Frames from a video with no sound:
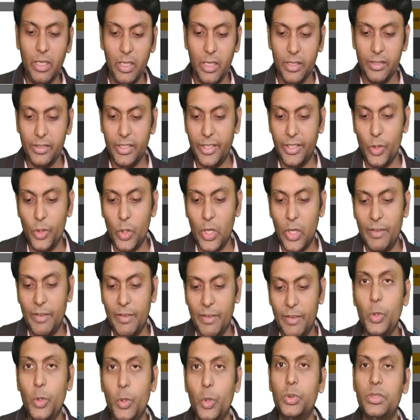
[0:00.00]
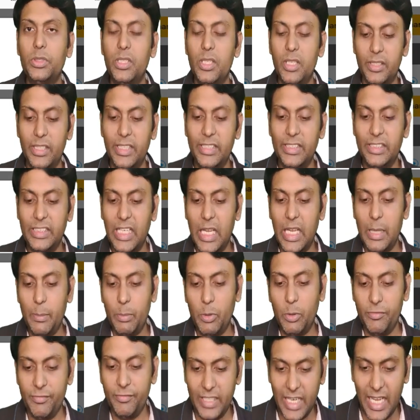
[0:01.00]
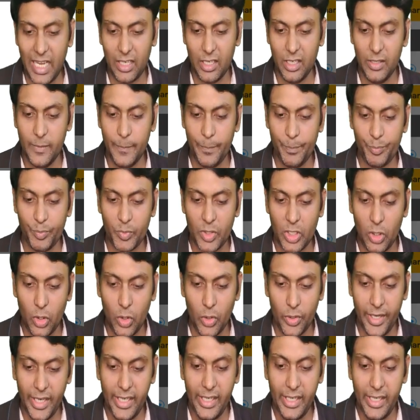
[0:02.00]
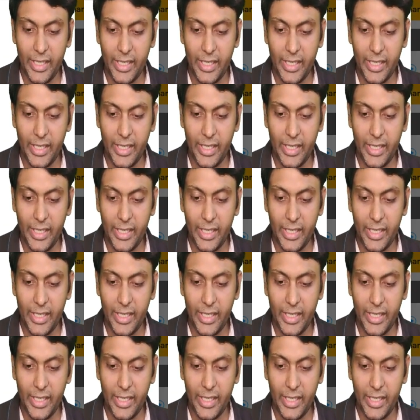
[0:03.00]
then you have to use this type of tag. All right,